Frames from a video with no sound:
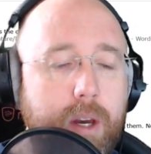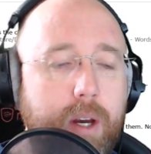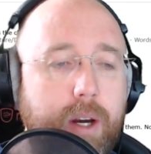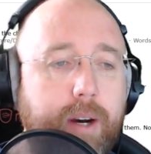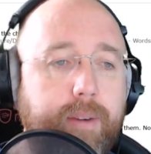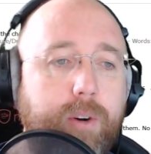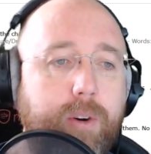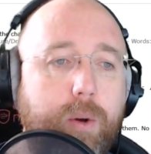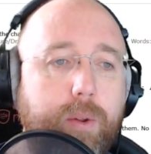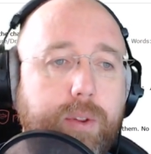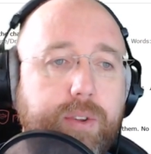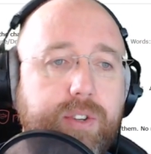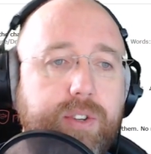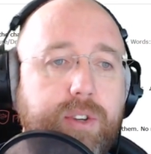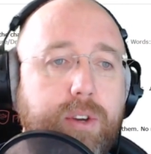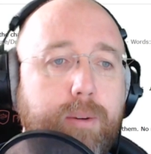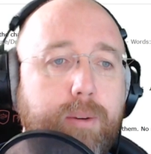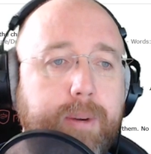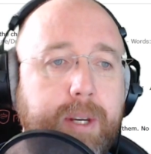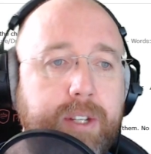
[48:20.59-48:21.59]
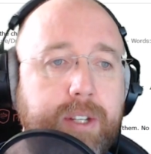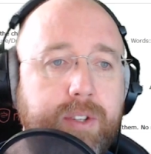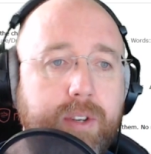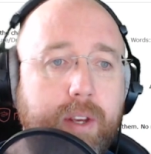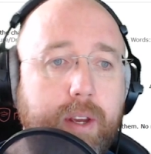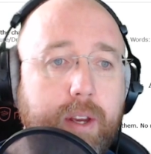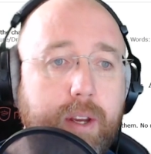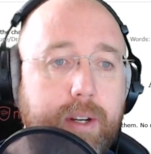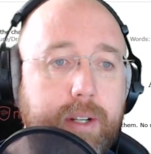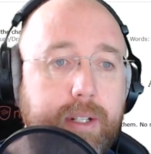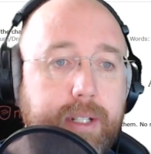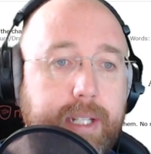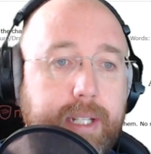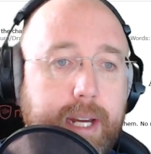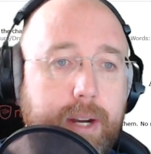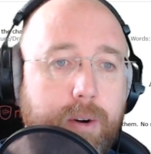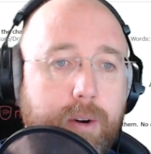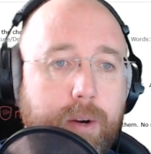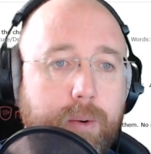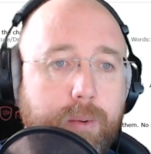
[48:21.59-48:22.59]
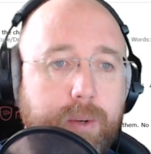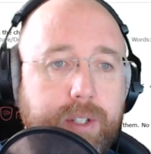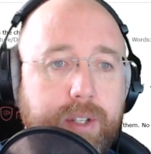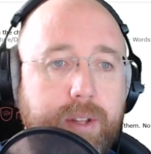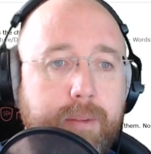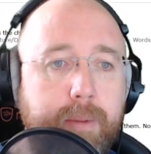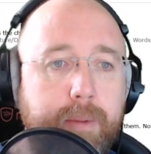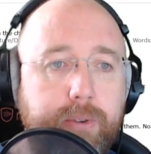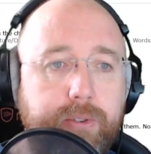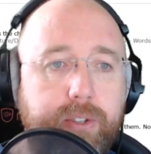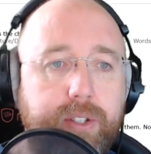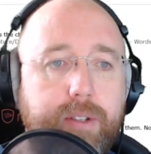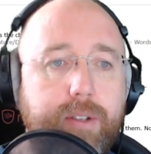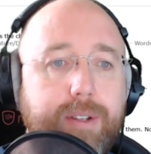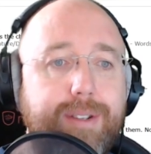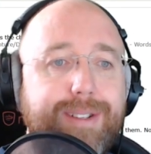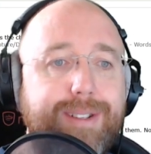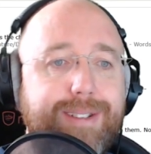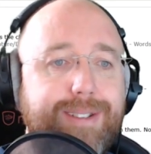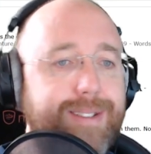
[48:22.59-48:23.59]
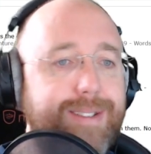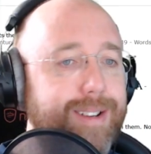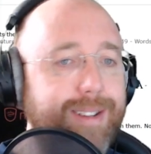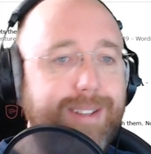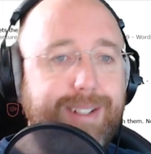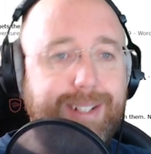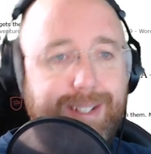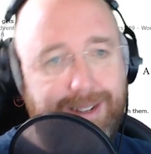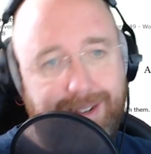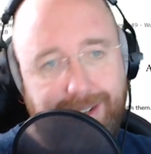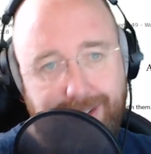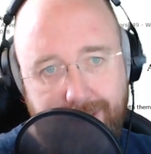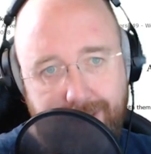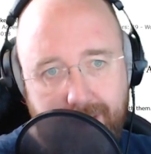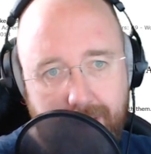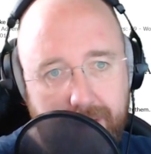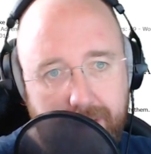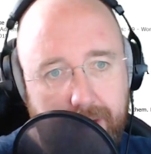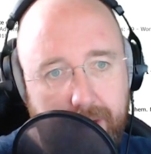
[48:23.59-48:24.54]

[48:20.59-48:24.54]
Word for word: Of all the Scoobies, Tara was the most solicitous.